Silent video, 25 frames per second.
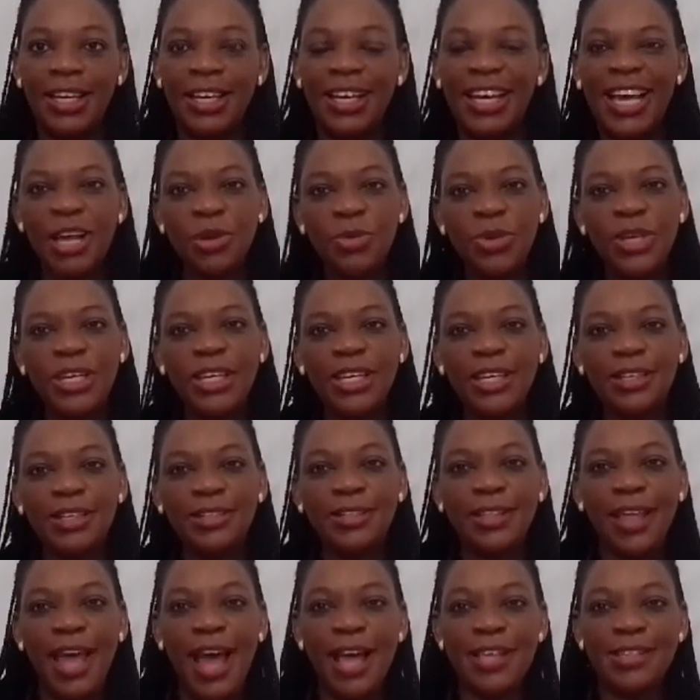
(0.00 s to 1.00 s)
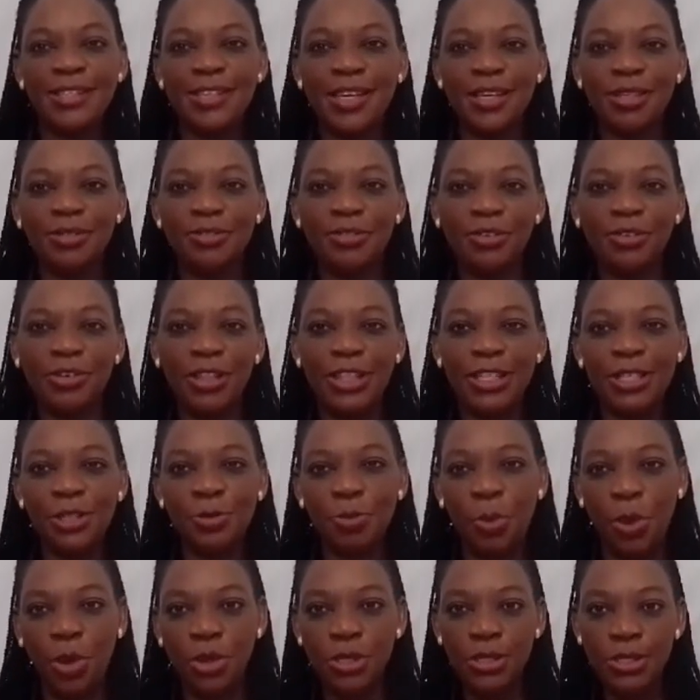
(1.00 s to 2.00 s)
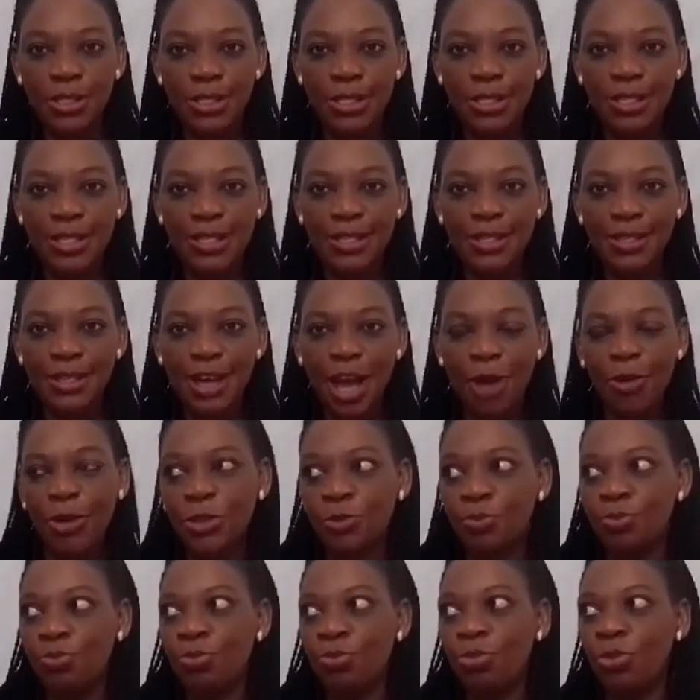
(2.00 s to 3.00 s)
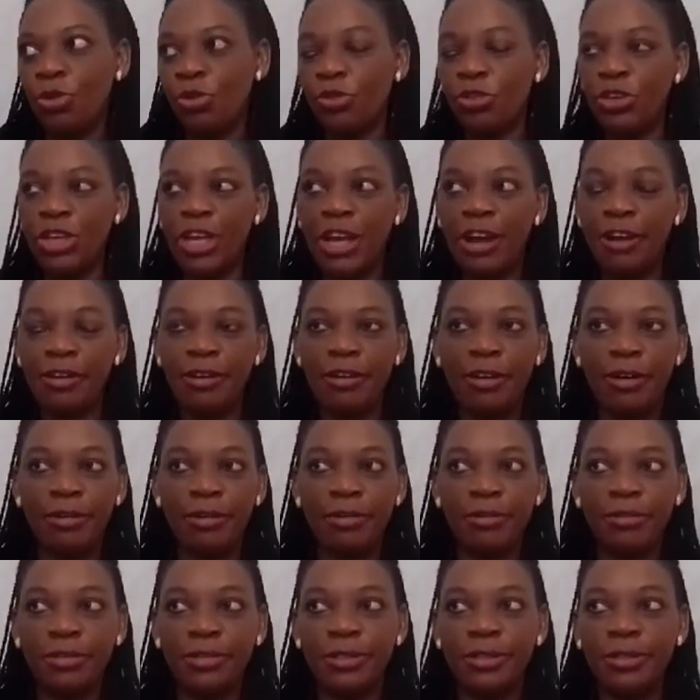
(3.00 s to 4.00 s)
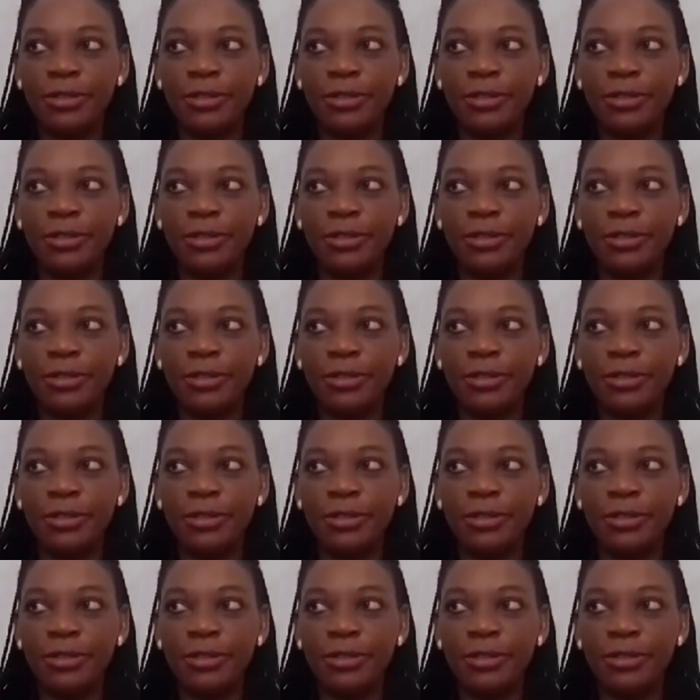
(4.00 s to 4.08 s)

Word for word: Can we get the answers for this post? I was moving around.